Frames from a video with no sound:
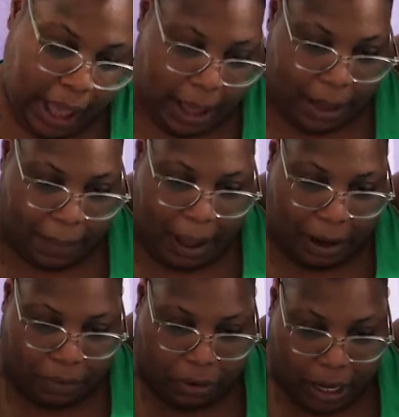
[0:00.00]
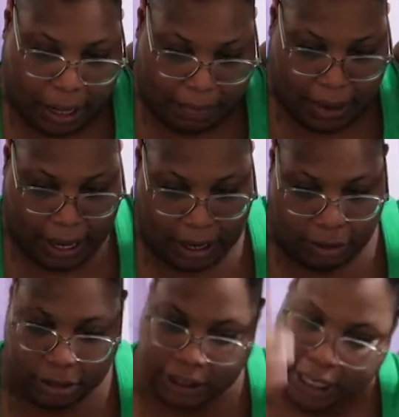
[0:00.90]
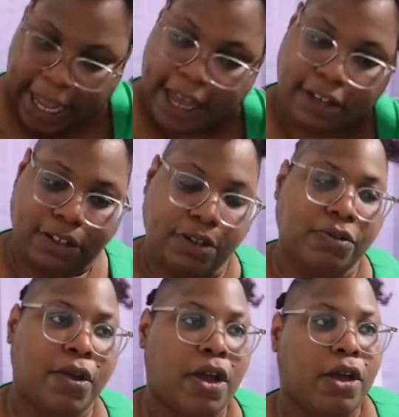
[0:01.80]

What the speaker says: I don't want to be in no scandal